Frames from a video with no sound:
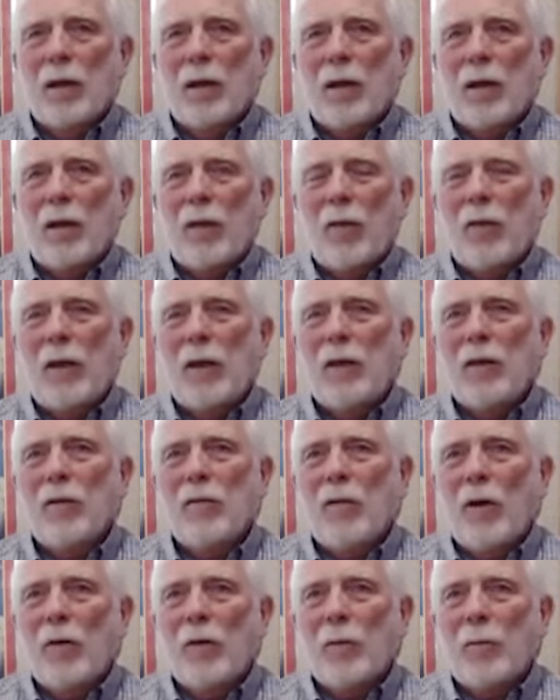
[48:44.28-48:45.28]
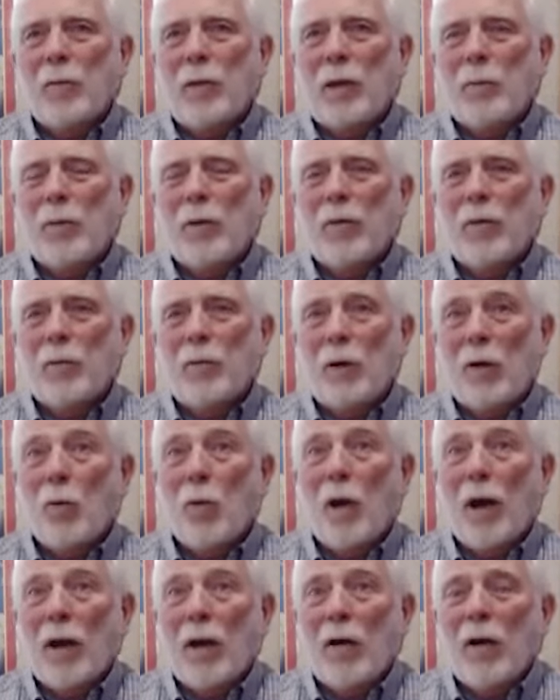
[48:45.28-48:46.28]
think of all the people that
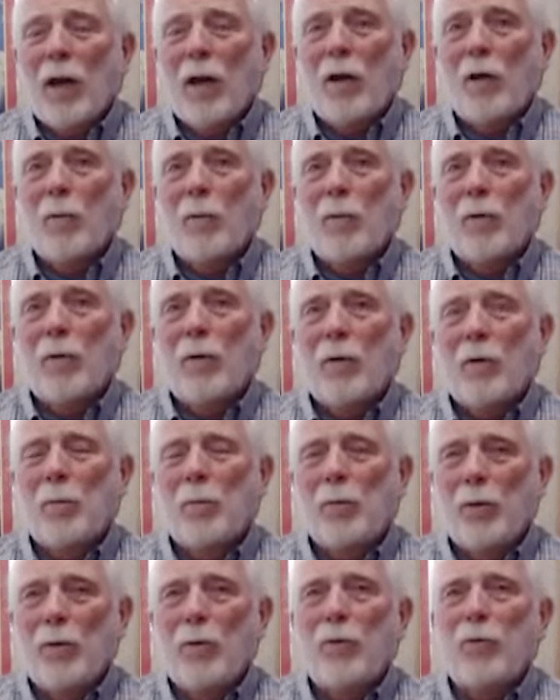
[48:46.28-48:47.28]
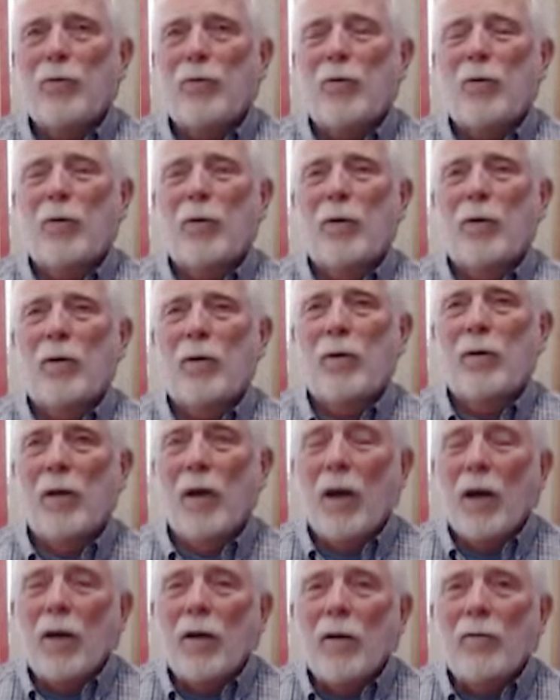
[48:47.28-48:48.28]
require help or a boost or
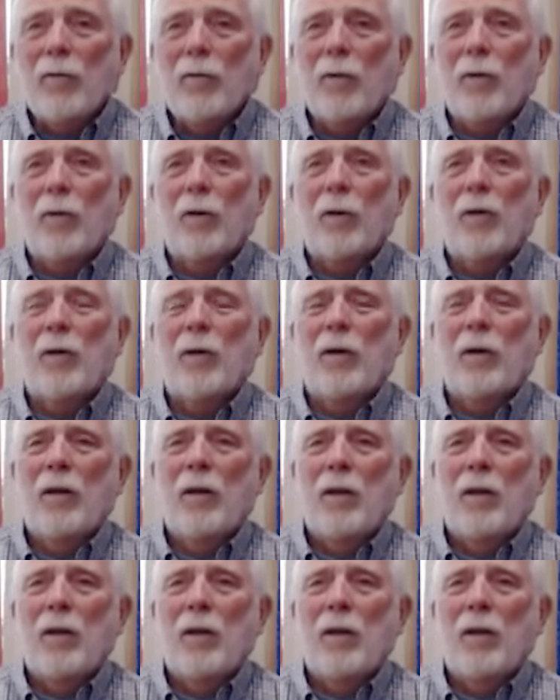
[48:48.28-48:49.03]
love or